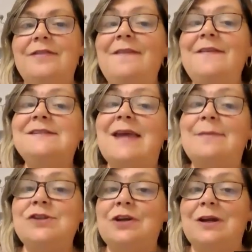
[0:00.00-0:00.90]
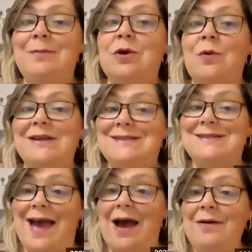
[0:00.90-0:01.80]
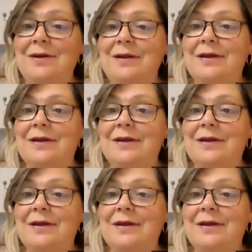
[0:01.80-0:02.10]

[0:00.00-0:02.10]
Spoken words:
then the stems are going to be going down.